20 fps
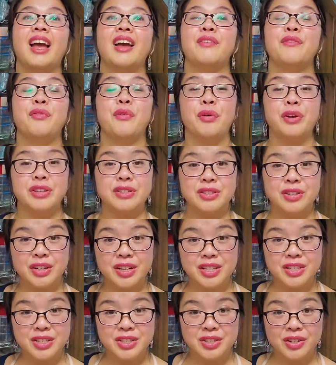voice your
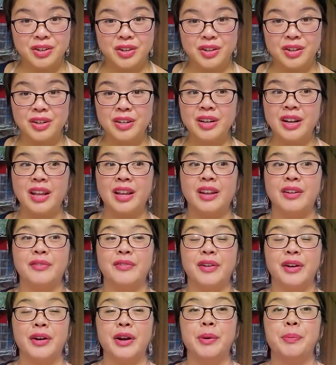concern in a
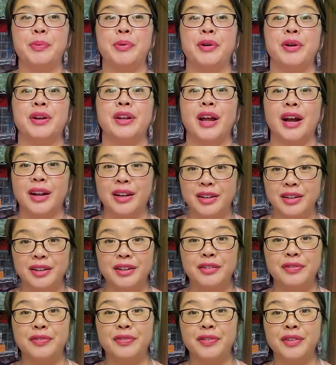very
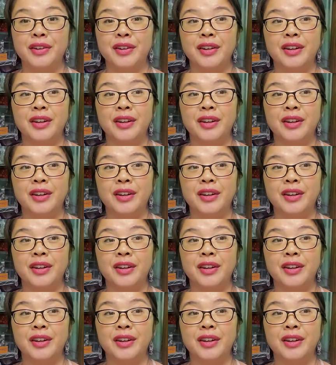productive,